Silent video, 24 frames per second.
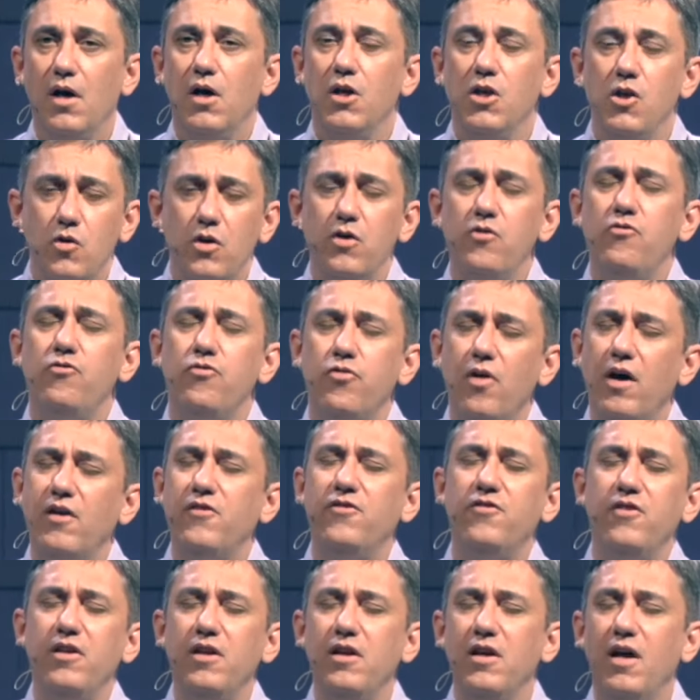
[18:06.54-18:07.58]
you can
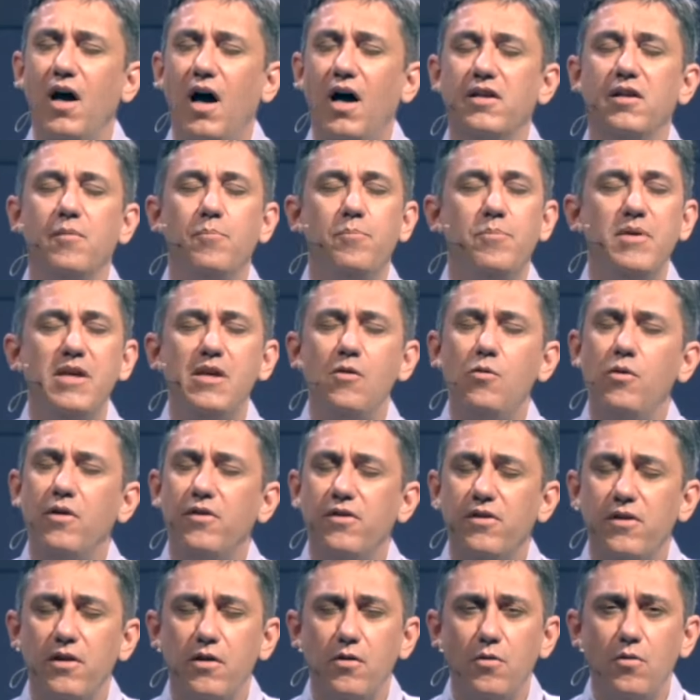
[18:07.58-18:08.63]
trust in God to be
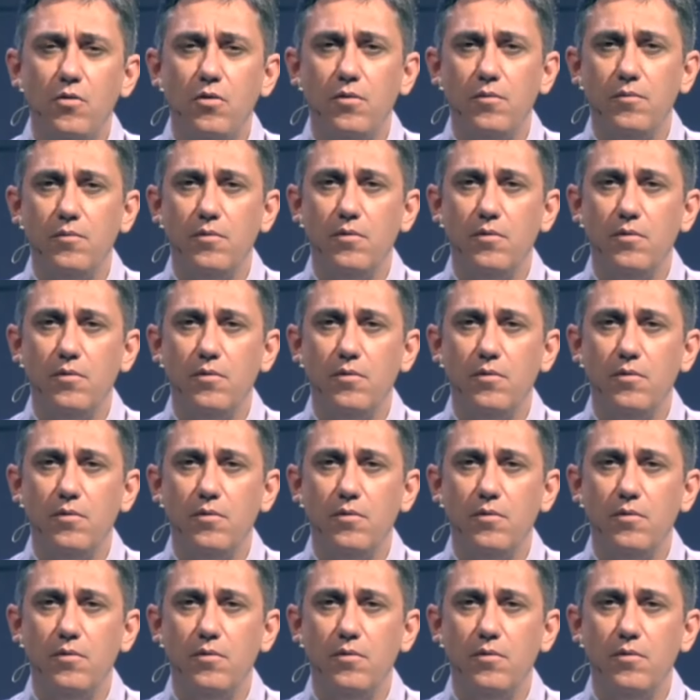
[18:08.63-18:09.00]
with you